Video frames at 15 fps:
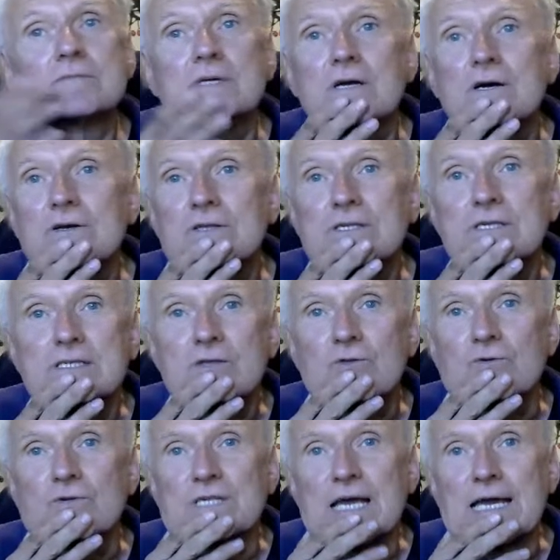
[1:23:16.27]
You know, it's easy
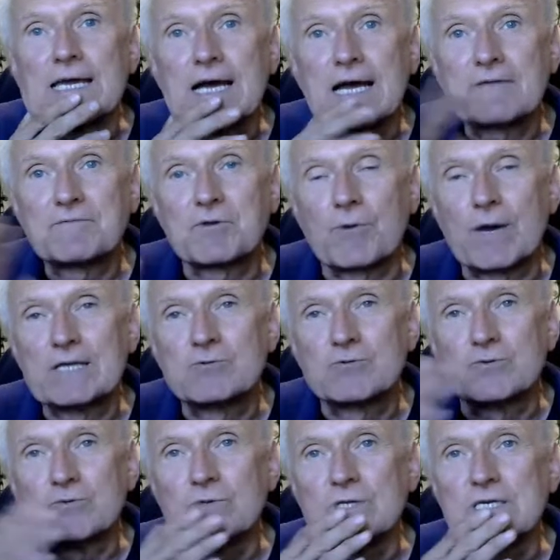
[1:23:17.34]
to say, I have the right to
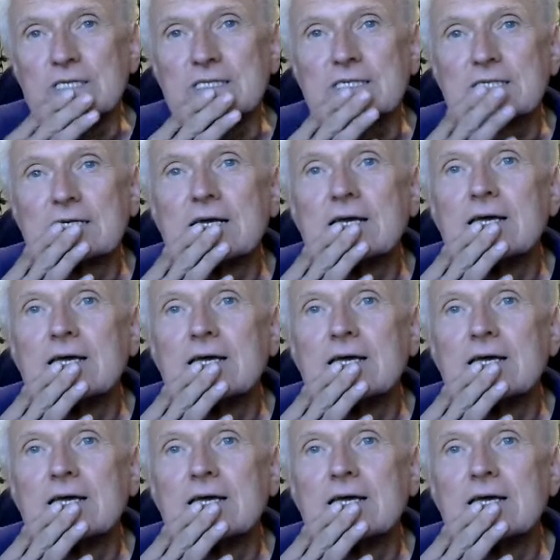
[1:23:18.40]
do this.